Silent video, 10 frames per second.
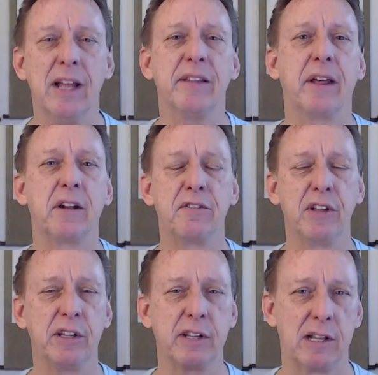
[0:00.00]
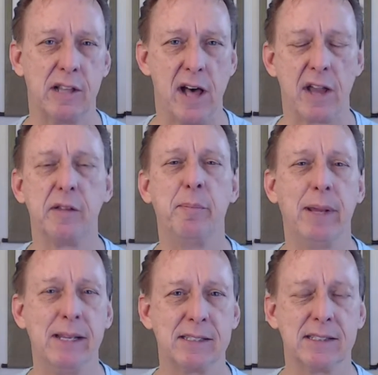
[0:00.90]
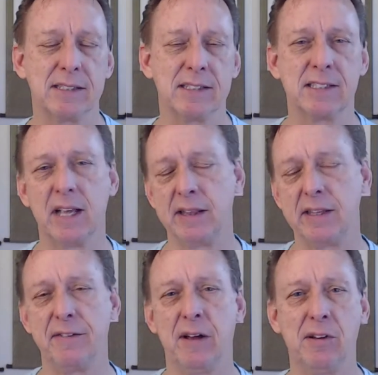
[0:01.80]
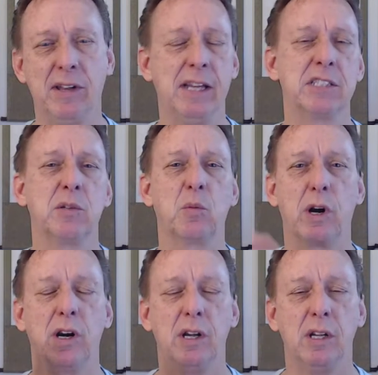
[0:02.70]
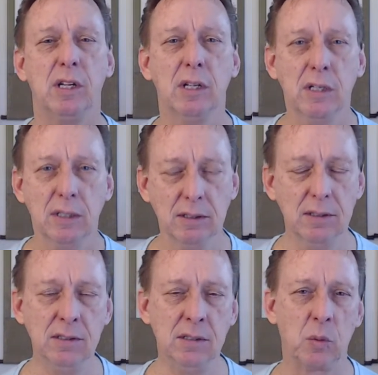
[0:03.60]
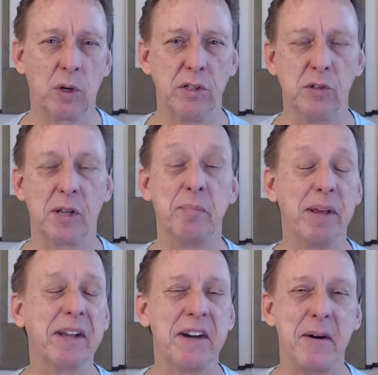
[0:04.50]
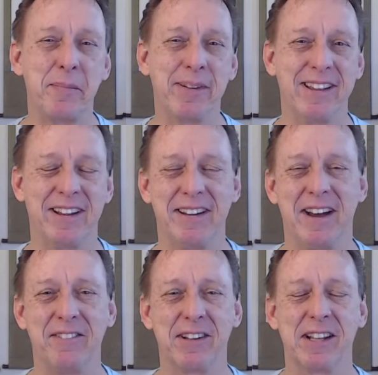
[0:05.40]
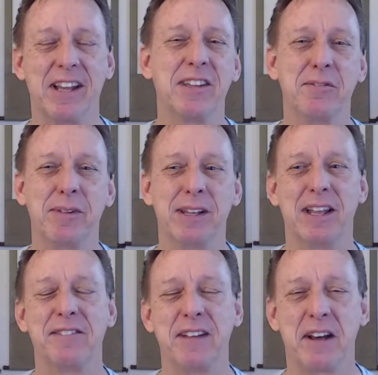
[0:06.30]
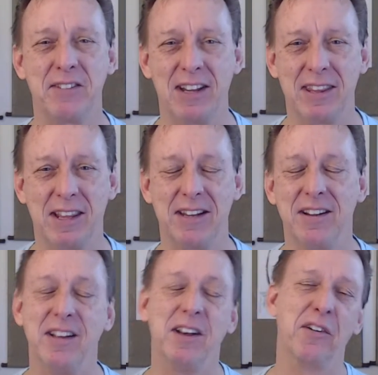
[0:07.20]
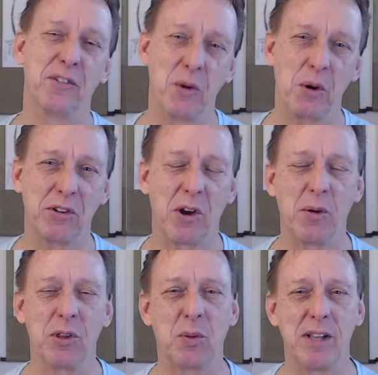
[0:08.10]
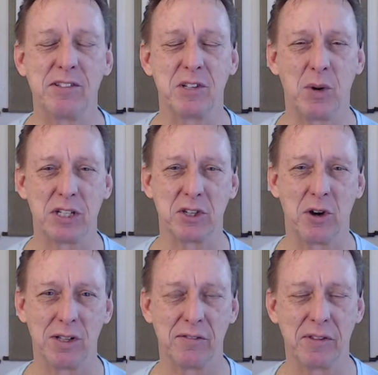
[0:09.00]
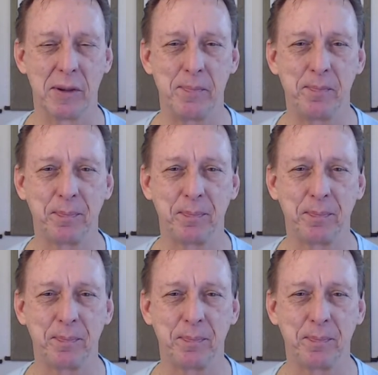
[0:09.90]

That'll fill in a lot of the basis and set the foundation where where you can pick up and not feel like you've been left out of anything. And of course, always wise to watch all of them.